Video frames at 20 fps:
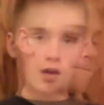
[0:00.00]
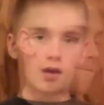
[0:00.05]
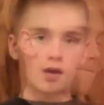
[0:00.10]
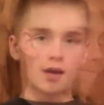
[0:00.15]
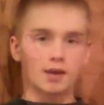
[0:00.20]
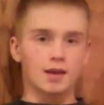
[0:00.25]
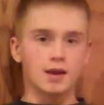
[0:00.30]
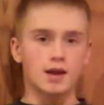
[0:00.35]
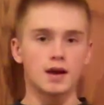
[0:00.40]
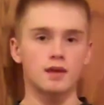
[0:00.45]

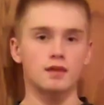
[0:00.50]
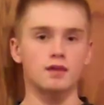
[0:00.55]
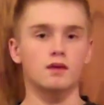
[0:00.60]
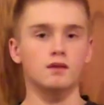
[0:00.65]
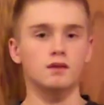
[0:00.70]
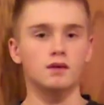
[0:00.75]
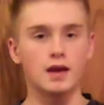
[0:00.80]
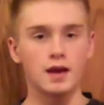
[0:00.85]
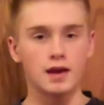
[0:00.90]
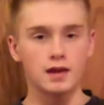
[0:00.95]
Alright
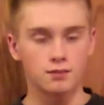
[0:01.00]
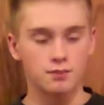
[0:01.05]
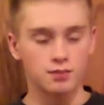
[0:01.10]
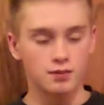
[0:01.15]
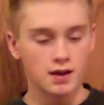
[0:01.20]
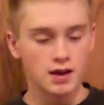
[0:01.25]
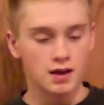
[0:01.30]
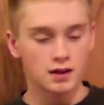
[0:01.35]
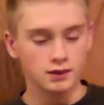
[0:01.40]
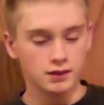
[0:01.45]
guys, last
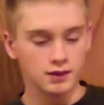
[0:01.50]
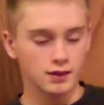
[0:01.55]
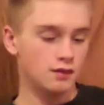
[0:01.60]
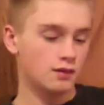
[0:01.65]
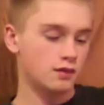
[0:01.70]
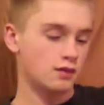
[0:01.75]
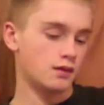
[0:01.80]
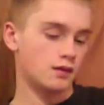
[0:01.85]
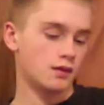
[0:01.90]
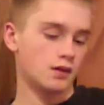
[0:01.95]
but not
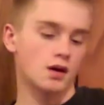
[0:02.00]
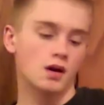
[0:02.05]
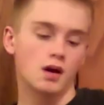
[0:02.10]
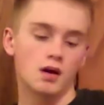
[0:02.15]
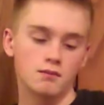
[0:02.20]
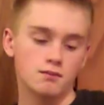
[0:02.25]
least,